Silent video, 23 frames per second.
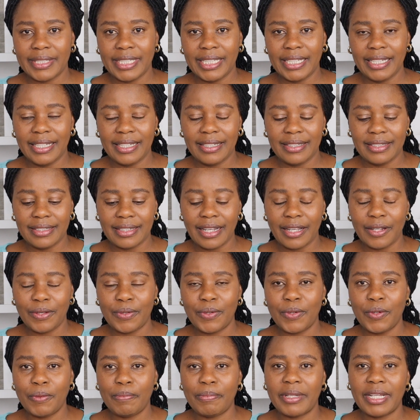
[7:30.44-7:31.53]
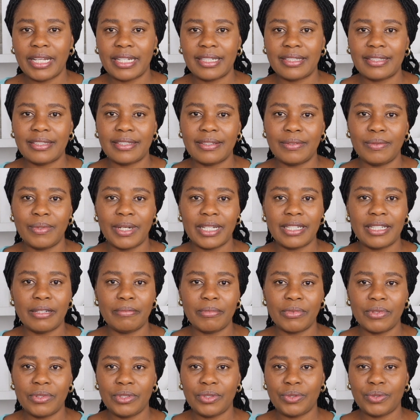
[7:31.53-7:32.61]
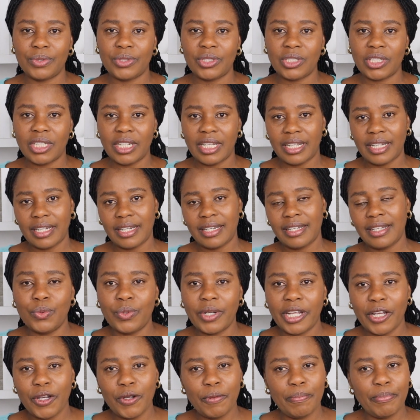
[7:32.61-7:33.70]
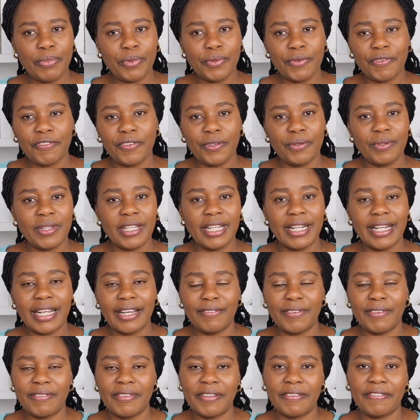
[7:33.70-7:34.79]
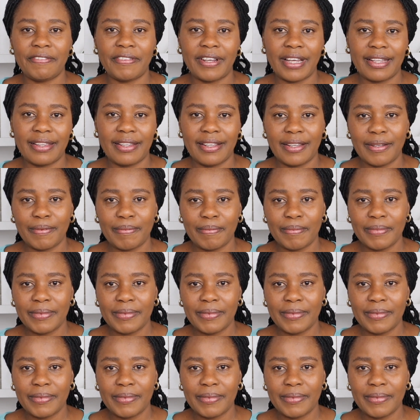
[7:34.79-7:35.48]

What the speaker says: And I hope that what I'm going to share will help you feel the love of the Father.